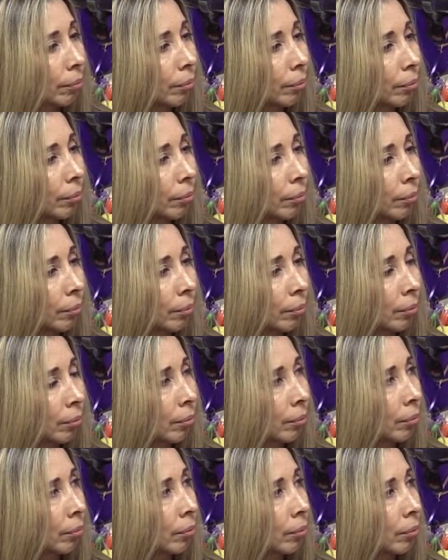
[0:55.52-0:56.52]

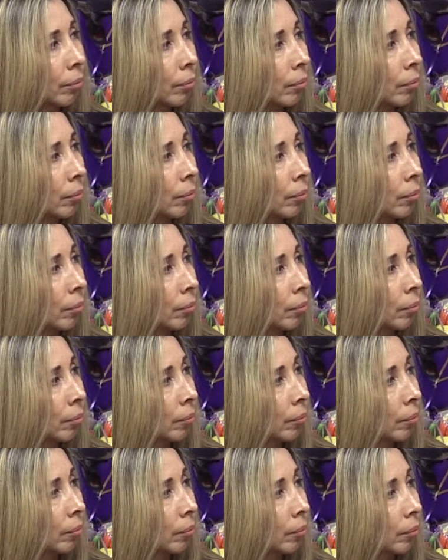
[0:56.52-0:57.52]

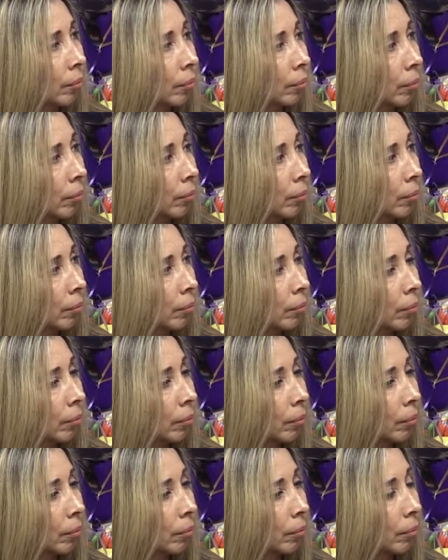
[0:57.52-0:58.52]

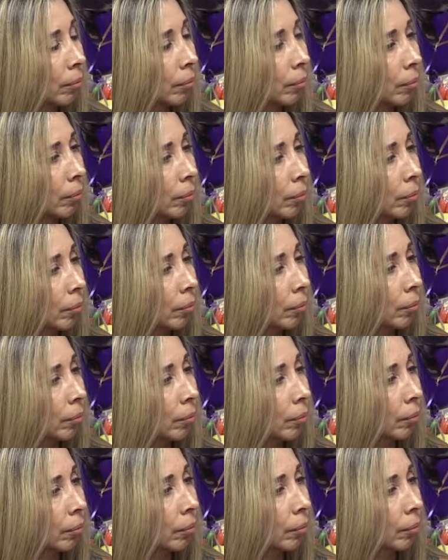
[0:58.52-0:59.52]

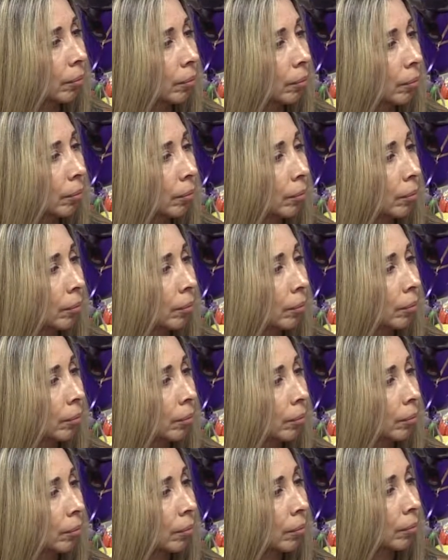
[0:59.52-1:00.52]
(silent)